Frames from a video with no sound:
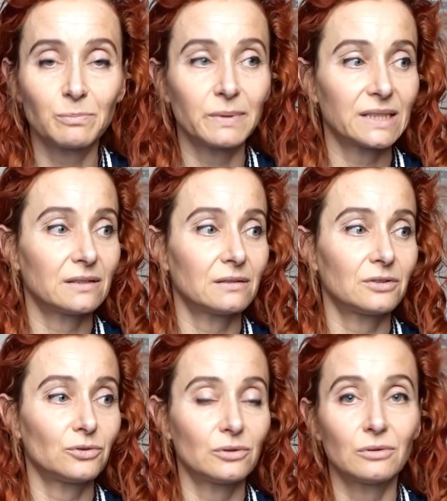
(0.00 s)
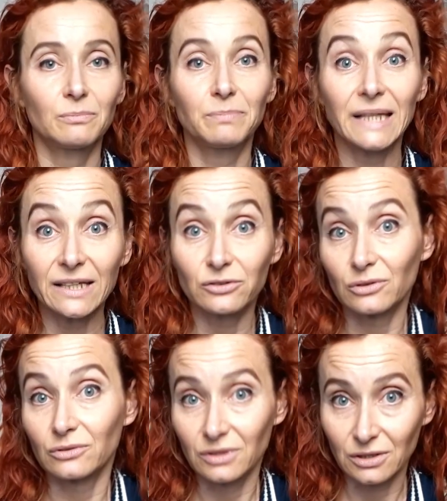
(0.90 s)
blunt your blade
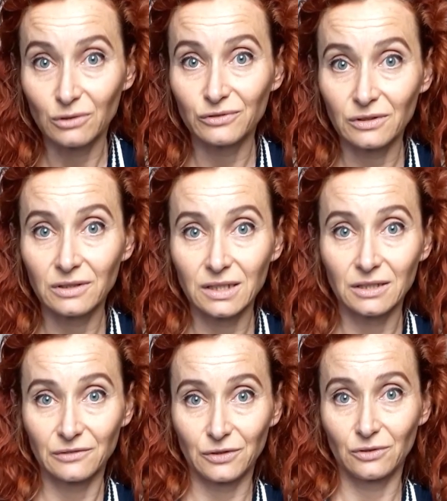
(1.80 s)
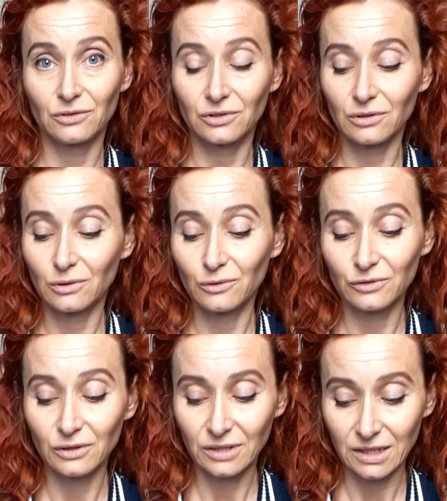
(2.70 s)
on the overlocker if you use your
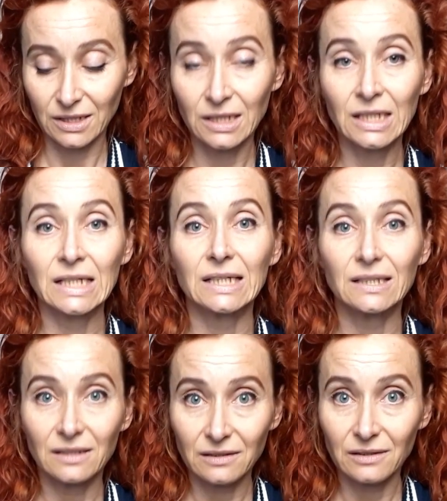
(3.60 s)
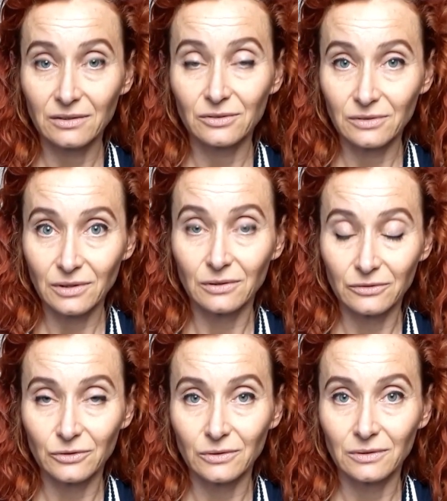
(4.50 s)
overlocker, and they're going to look
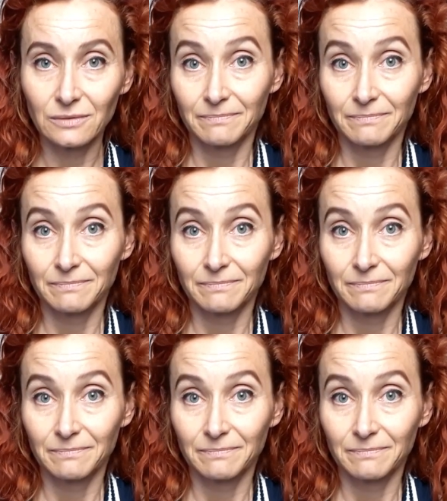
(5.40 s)
awful.